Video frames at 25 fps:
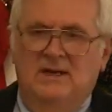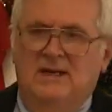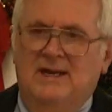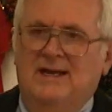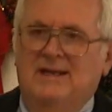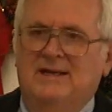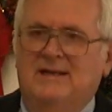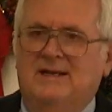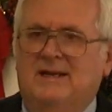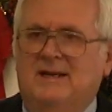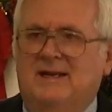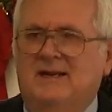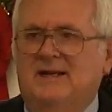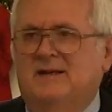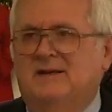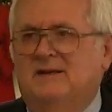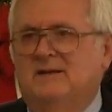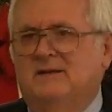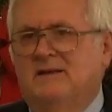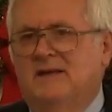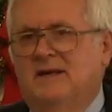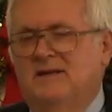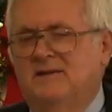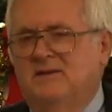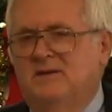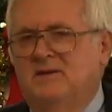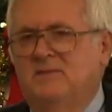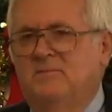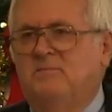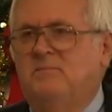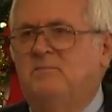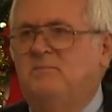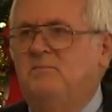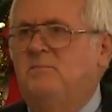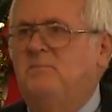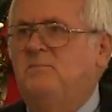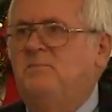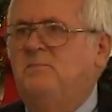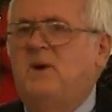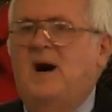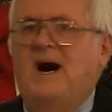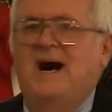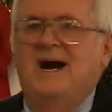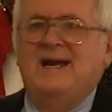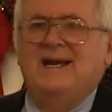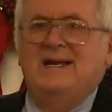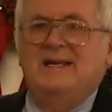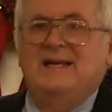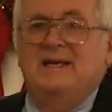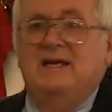and the
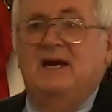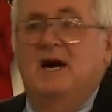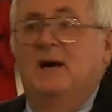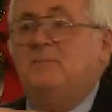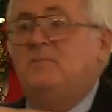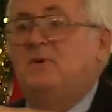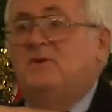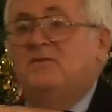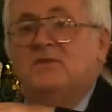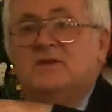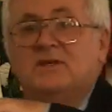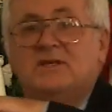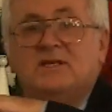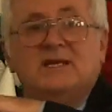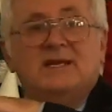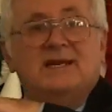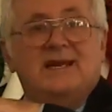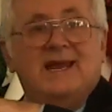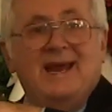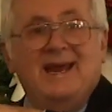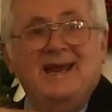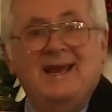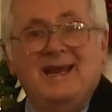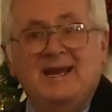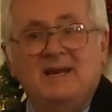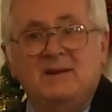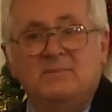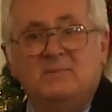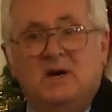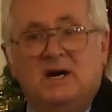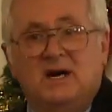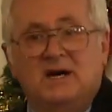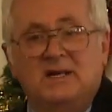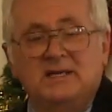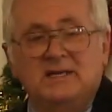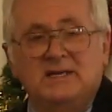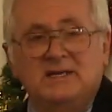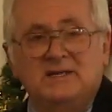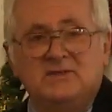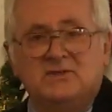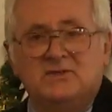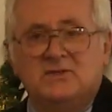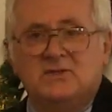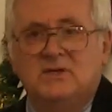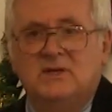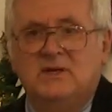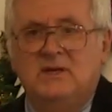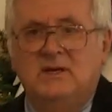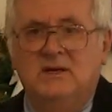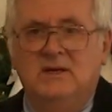piling up of the decaying
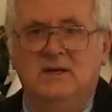bodies,